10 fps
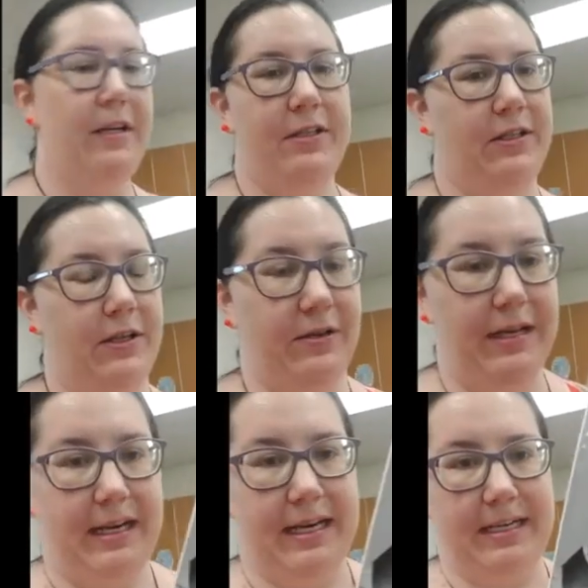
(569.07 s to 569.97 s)
So
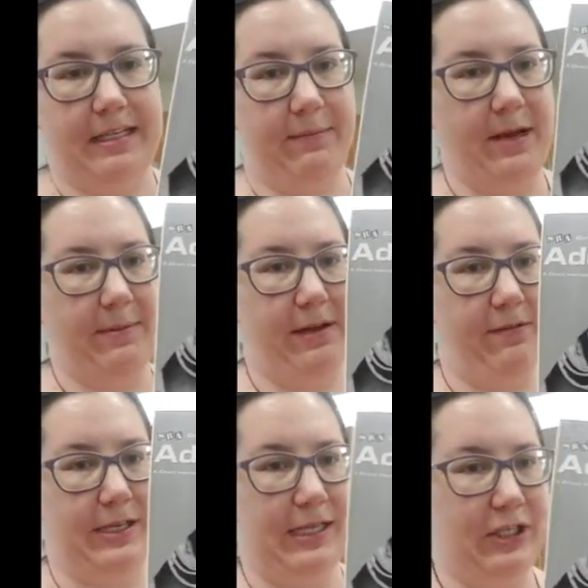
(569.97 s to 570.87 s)
I did some copy of
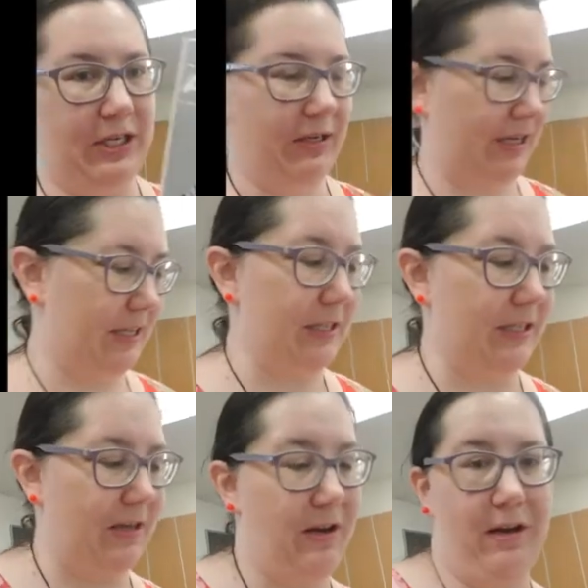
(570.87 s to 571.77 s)
addition
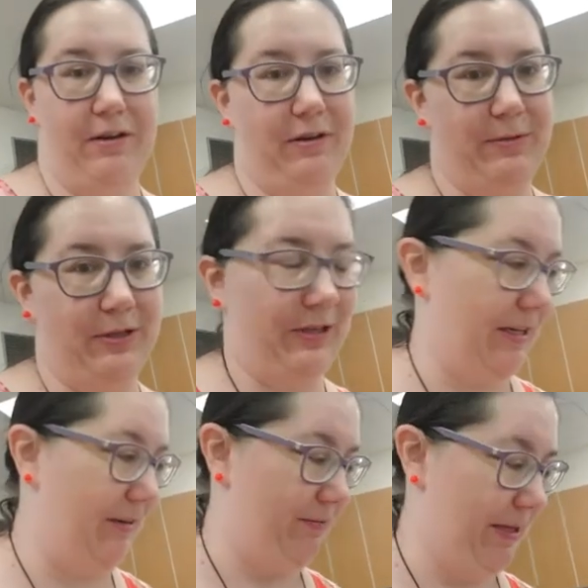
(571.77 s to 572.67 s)
because our groups are
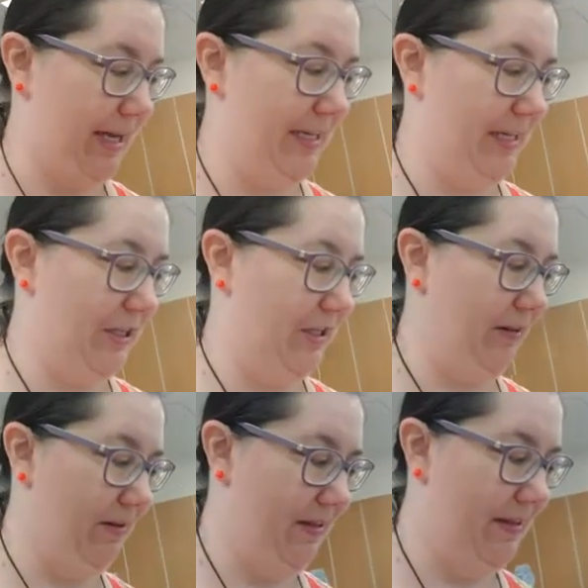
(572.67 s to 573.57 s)
starting with
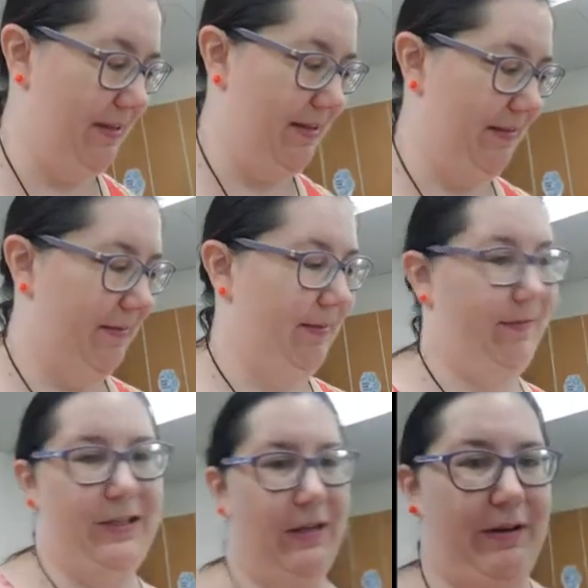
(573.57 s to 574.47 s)
addition.
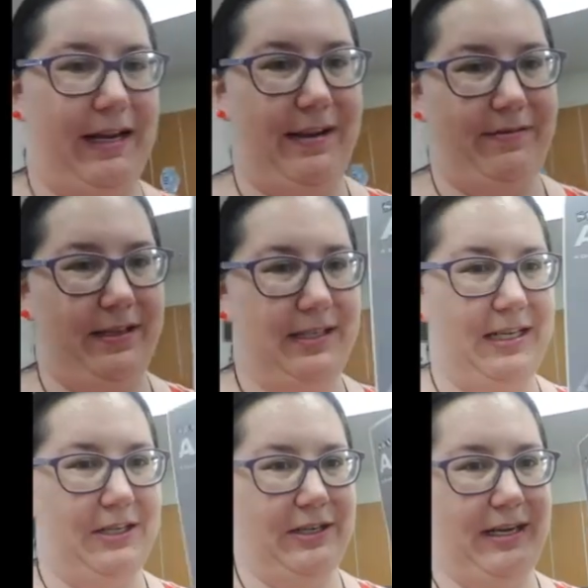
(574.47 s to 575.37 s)
So I have the
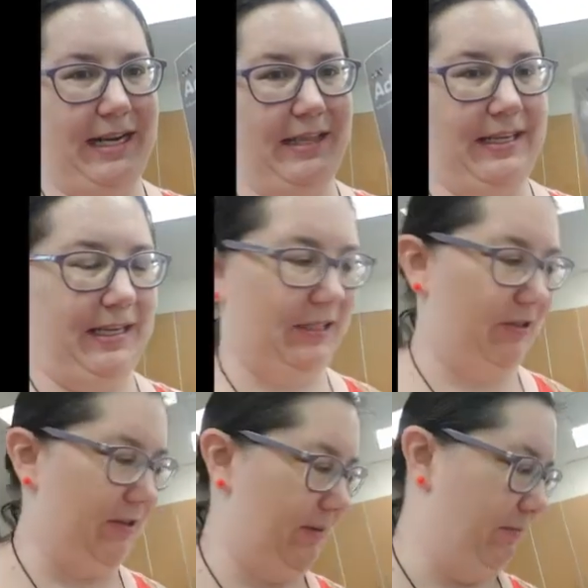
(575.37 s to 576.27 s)
teacher and the
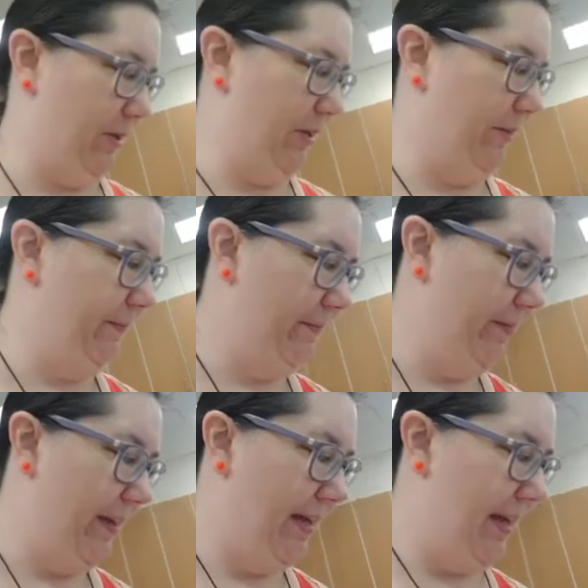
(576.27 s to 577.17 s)
student book.
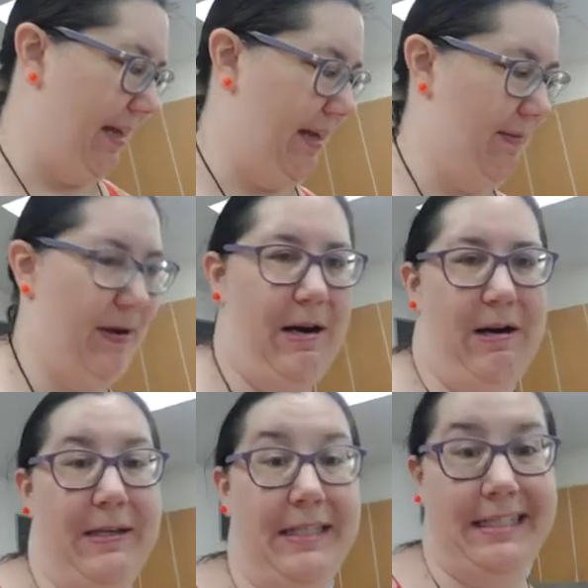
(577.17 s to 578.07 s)

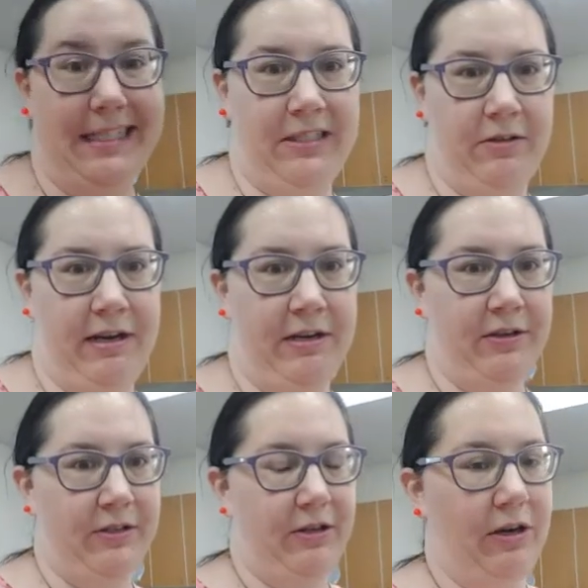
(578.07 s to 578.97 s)
Our 6th
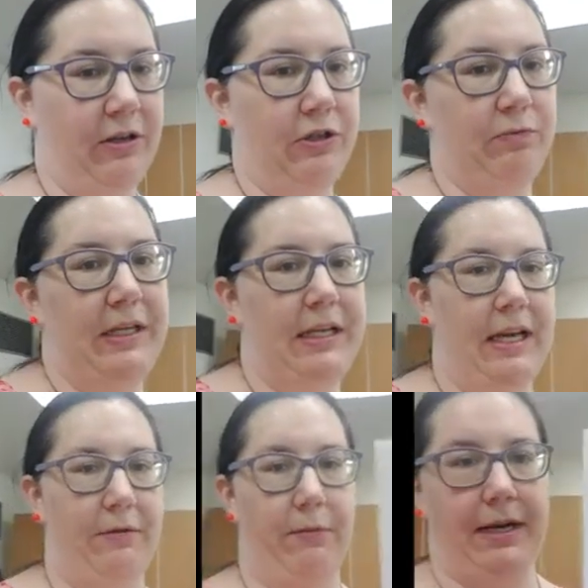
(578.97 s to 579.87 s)
graders are doing
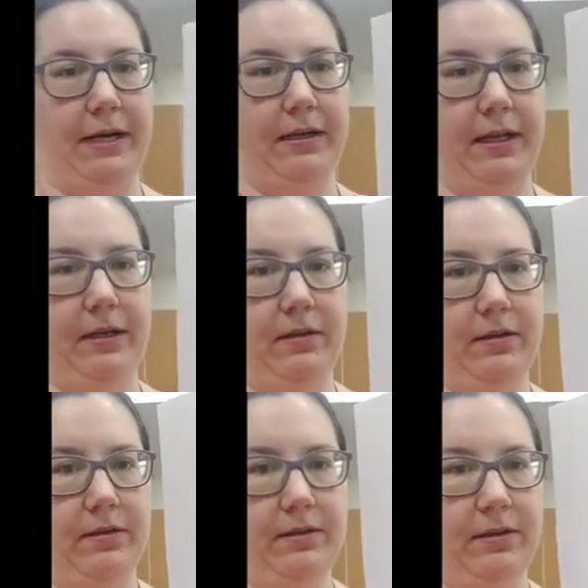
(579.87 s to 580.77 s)
a writing thing,
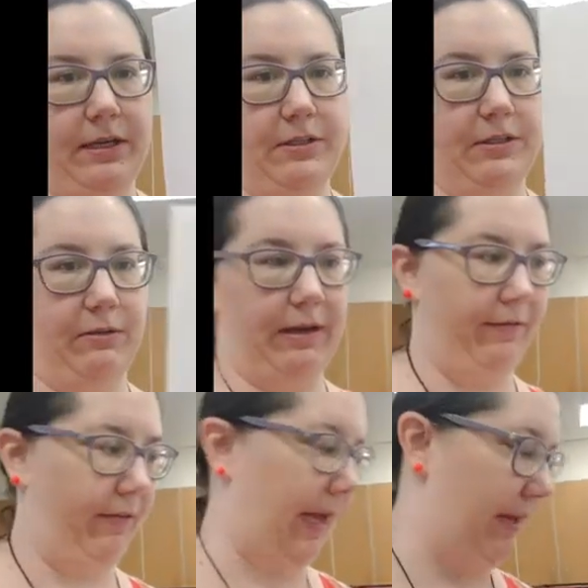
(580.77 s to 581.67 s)
and so I
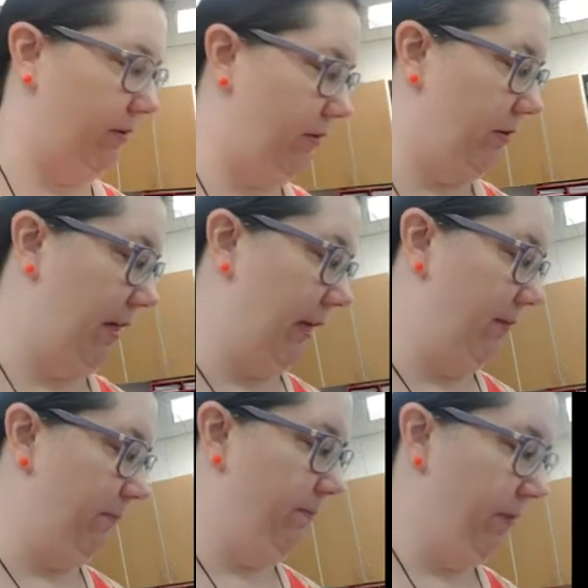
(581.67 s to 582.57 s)
have that
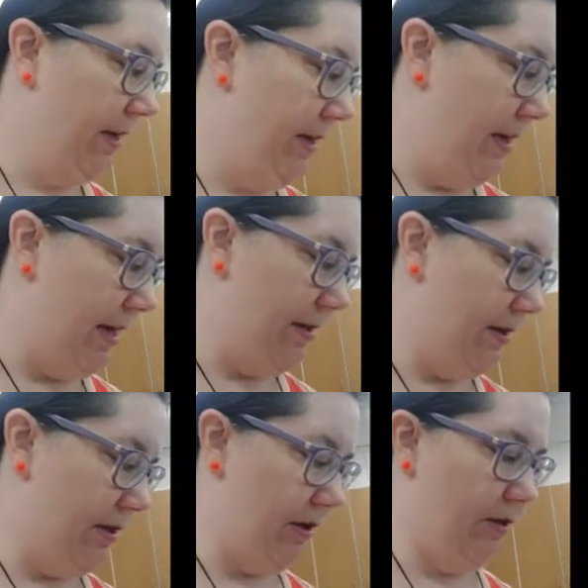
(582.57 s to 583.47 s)
thing. And
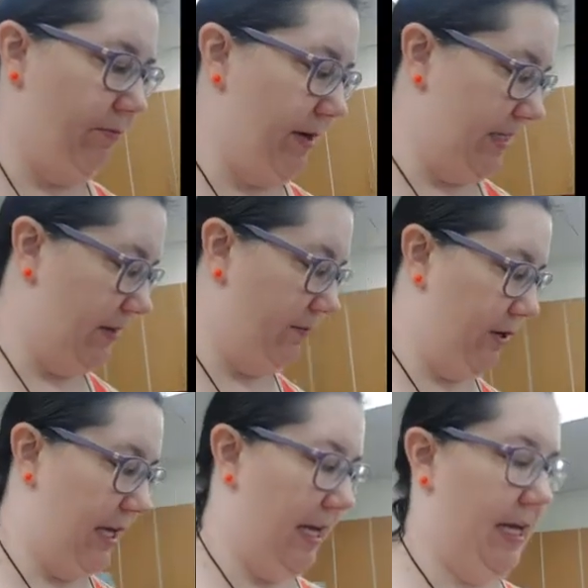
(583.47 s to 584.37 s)
then the rest of our
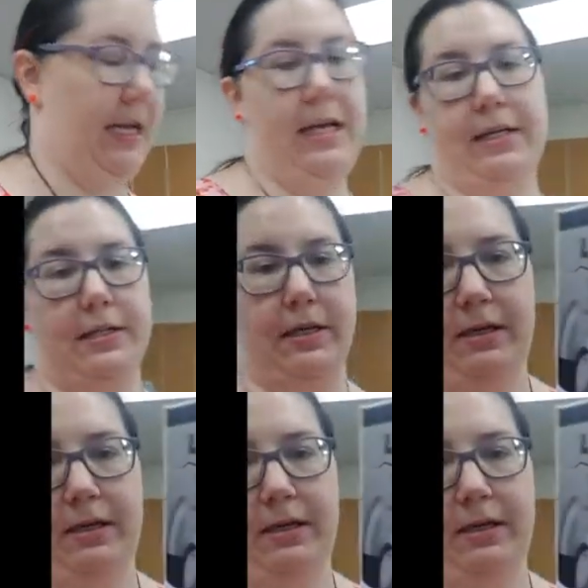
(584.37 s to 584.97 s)
kids,